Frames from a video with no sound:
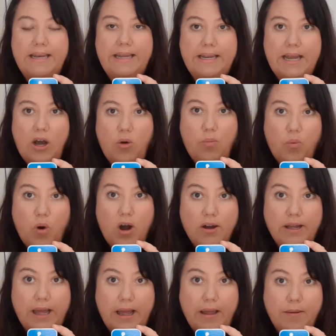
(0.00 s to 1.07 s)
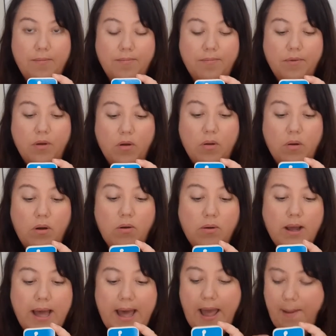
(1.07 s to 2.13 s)
need help walking.
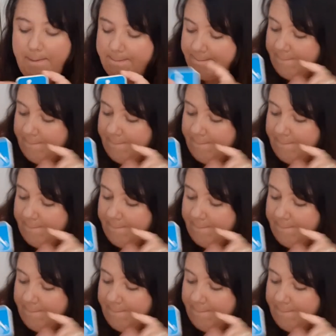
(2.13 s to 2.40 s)
Okay?